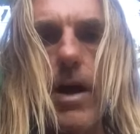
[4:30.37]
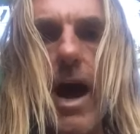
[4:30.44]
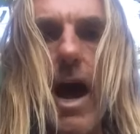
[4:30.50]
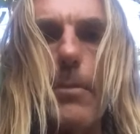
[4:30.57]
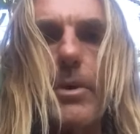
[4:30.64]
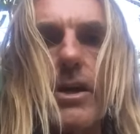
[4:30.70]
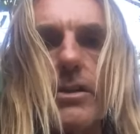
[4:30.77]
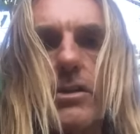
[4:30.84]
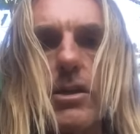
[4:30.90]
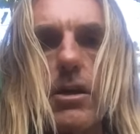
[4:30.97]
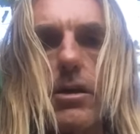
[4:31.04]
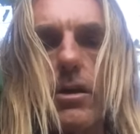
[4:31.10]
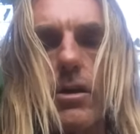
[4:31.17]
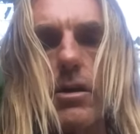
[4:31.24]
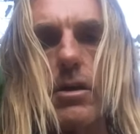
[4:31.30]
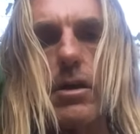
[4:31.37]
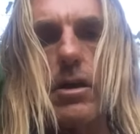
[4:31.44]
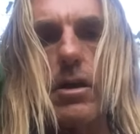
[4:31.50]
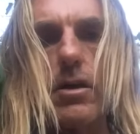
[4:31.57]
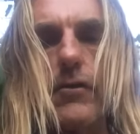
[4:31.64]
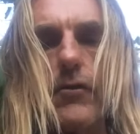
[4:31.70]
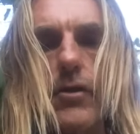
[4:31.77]
habit,
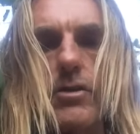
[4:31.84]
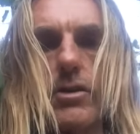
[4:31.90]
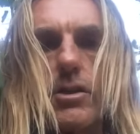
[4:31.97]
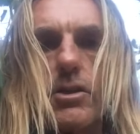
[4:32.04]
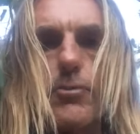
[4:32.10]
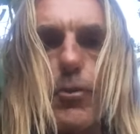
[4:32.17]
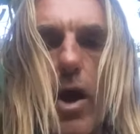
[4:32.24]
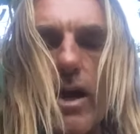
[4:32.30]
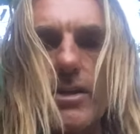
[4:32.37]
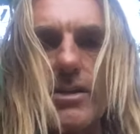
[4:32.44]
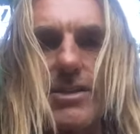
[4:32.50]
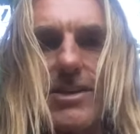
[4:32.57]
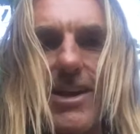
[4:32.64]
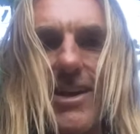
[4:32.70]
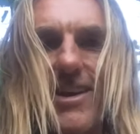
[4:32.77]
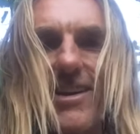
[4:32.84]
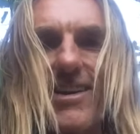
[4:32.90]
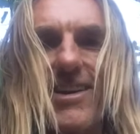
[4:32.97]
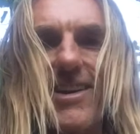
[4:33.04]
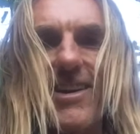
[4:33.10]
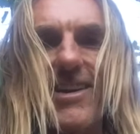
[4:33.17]
for instance, practicing